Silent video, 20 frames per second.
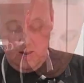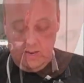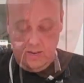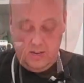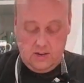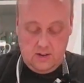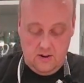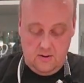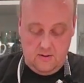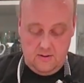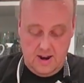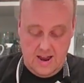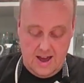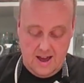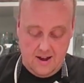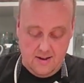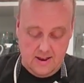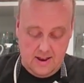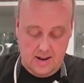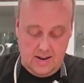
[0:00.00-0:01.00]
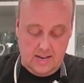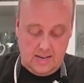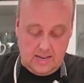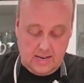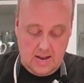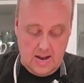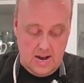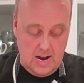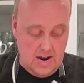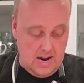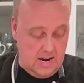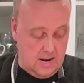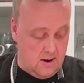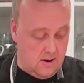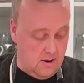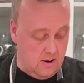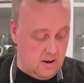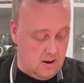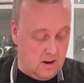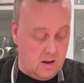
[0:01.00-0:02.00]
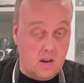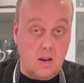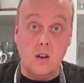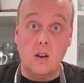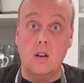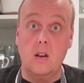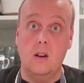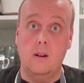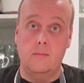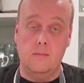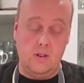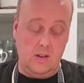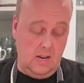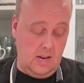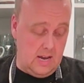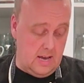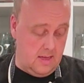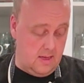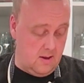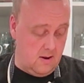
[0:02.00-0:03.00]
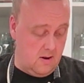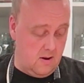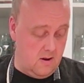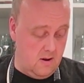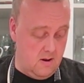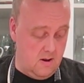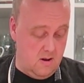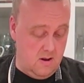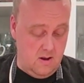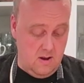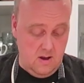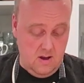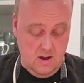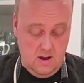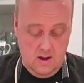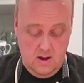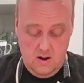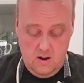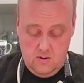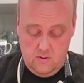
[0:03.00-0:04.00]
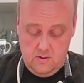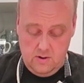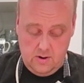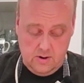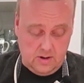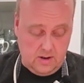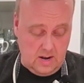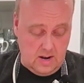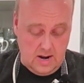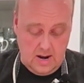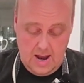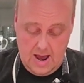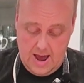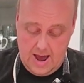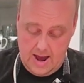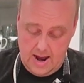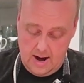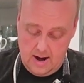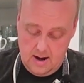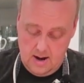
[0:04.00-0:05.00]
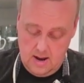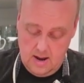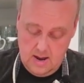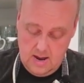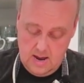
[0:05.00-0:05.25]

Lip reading: So now that it's kind of come together, we're just going to add